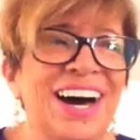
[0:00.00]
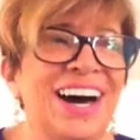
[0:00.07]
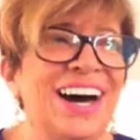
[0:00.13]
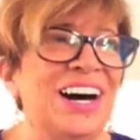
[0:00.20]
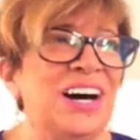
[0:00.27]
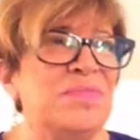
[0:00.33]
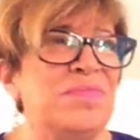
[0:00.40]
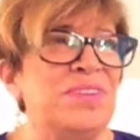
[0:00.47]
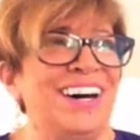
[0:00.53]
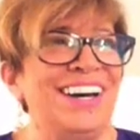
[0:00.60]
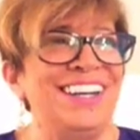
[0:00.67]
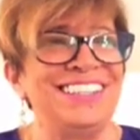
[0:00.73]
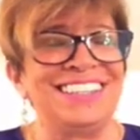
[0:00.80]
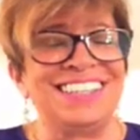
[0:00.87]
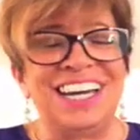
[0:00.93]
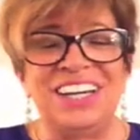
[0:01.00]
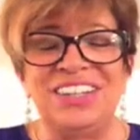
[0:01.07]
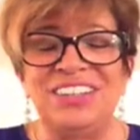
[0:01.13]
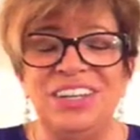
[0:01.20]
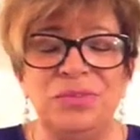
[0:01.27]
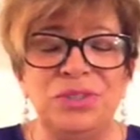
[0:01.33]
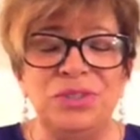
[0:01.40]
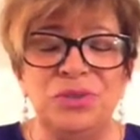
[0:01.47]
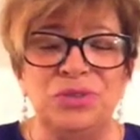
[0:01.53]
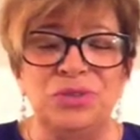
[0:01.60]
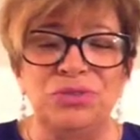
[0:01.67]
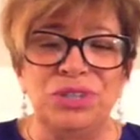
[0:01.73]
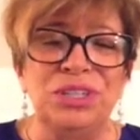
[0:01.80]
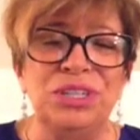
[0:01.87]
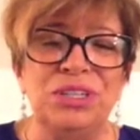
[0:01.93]
Uh, but uh, it, it,
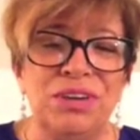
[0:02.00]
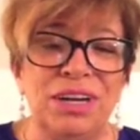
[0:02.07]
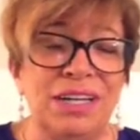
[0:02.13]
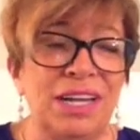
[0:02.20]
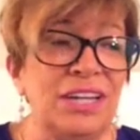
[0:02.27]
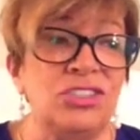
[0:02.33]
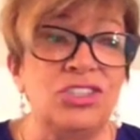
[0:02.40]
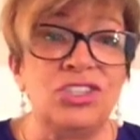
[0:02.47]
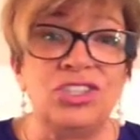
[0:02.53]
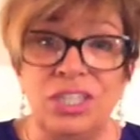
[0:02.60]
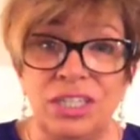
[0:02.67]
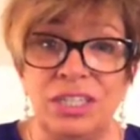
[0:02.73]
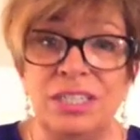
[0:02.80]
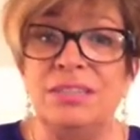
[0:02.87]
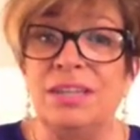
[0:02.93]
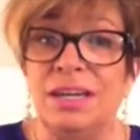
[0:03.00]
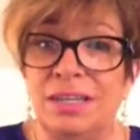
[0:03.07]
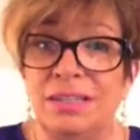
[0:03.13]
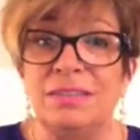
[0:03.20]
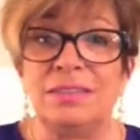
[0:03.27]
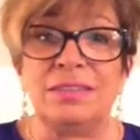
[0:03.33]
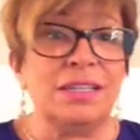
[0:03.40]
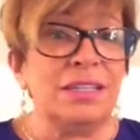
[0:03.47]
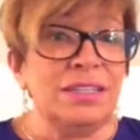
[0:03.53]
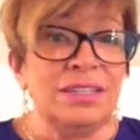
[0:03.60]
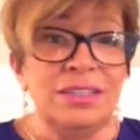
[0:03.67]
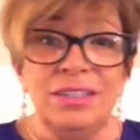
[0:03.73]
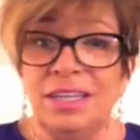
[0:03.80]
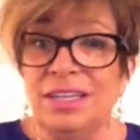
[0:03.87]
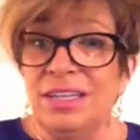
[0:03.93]
was really great. And she does
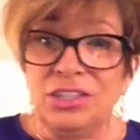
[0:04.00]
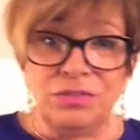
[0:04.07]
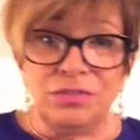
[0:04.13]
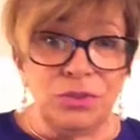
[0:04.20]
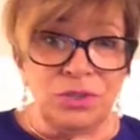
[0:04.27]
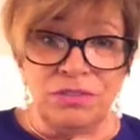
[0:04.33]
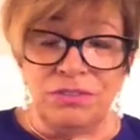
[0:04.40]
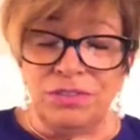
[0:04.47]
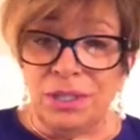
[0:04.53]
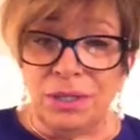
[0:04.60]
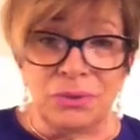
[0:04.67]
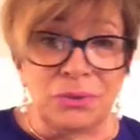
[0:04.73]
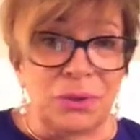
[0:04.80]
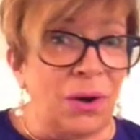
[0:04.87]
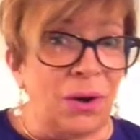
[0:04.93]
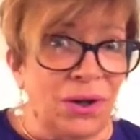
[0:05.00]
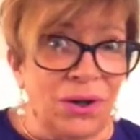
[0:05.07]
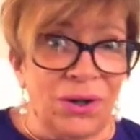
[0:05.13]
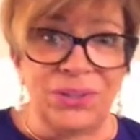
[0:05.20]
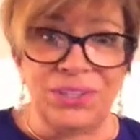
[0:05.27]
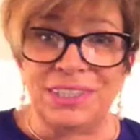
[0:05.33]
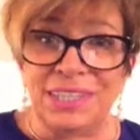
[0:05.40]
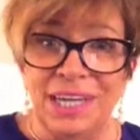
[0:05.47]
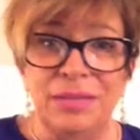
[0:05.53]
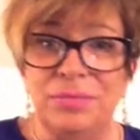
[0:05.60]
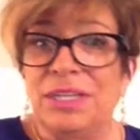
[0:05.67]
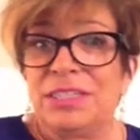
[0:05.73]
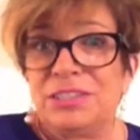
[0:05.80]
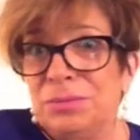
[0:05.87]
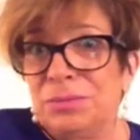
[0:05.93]
interviews and videos all the
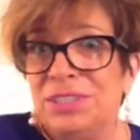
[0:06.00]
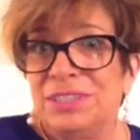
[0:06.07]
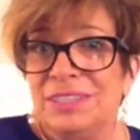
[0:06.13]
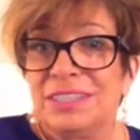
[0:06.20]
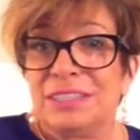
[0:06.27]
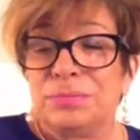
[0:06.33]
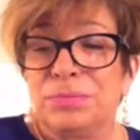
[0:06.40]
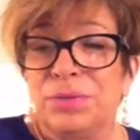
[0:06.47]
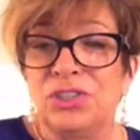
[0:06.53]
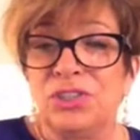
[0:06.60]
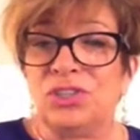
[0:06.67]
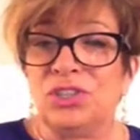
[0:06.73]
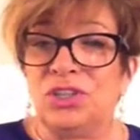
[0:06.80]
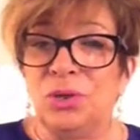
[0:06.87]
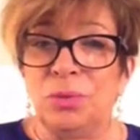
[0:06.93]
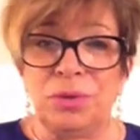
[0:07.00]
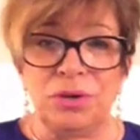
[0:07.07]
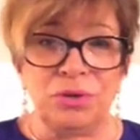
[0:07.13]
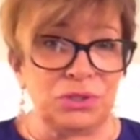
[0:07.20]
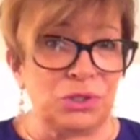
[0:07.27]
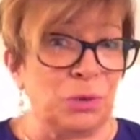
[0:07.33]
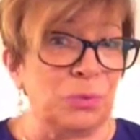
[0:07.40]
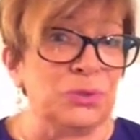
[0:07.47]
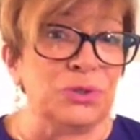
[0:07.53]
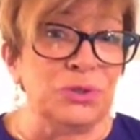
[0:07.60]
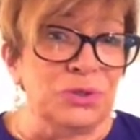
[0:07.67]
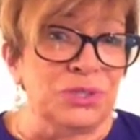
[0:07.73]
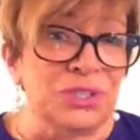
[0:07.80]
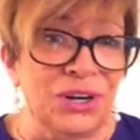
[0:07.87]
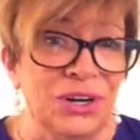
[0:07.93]
time. That's her business. But, you know, Periscope is
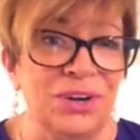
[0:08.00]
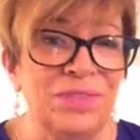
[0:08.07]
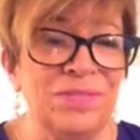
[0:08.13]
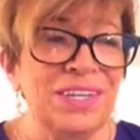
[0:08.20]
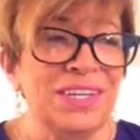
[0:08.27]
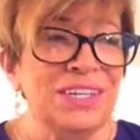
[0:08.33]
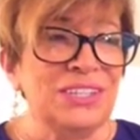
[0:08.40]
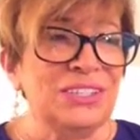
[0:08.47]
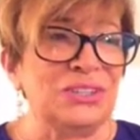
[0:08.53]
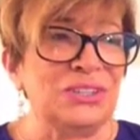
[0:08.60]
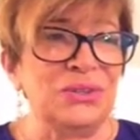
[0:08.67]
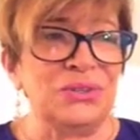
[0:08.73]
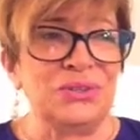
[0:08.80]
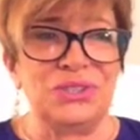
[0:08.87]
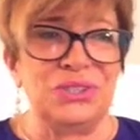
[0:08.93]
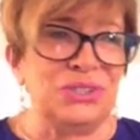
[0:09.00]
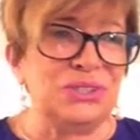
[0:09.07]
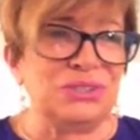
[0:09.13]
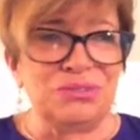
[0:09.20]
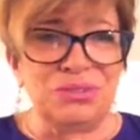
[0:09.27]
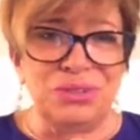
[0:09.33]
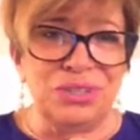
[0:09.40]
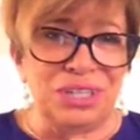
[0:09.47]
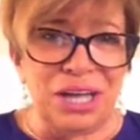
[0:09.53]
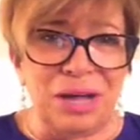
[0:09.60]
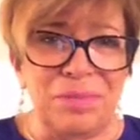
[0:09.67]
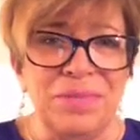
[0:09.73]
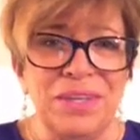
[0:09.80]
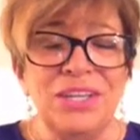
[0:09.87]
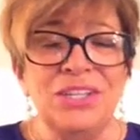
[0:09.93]
new to her. So she screwed it
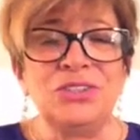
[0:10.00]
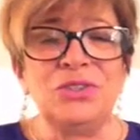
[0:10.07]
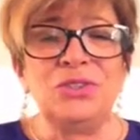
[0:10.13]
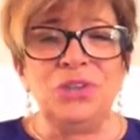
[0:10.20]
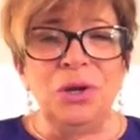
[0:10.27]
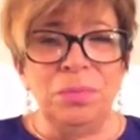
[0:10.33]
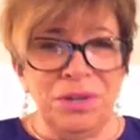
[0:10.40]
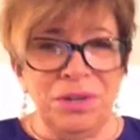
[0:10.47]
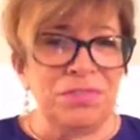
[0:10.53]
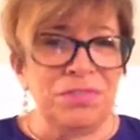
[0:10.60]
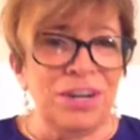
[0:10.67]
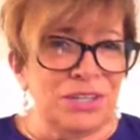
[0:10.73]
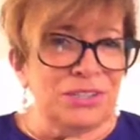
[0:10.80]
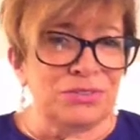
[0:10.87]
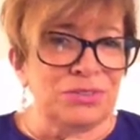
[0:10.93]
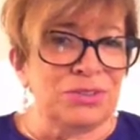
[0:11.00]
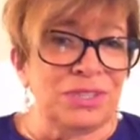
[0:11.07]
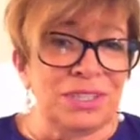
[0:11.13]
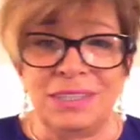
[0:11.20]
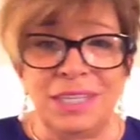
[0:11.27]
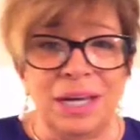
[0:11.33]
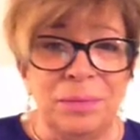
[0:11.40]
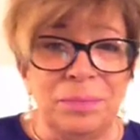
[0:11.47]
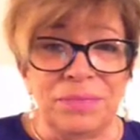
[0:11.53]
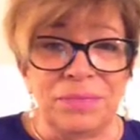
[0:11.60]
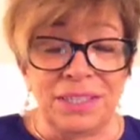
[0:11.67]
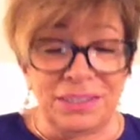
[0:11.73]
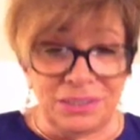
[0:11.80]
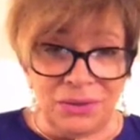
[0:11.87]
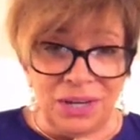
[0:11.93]
up. So don't be afraid to screw things up.
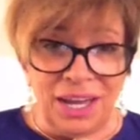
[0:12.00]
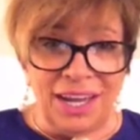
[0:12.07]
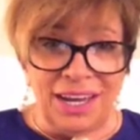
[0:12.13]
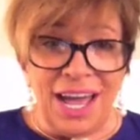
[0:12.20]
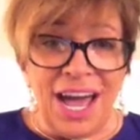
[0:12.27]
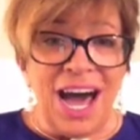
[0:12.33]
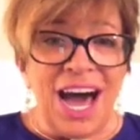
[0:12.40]
It's okay.